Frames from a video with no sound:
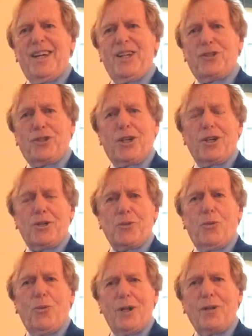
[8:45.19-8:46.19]
starch
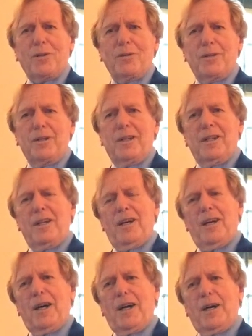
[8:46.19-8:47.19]
will
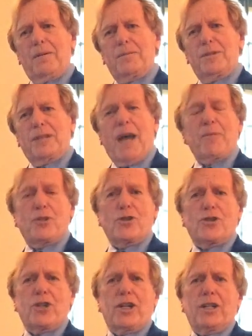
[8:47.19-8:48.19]
uh, damage
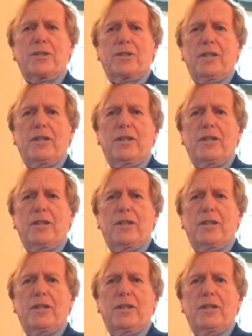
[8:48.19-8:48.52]
your shirts.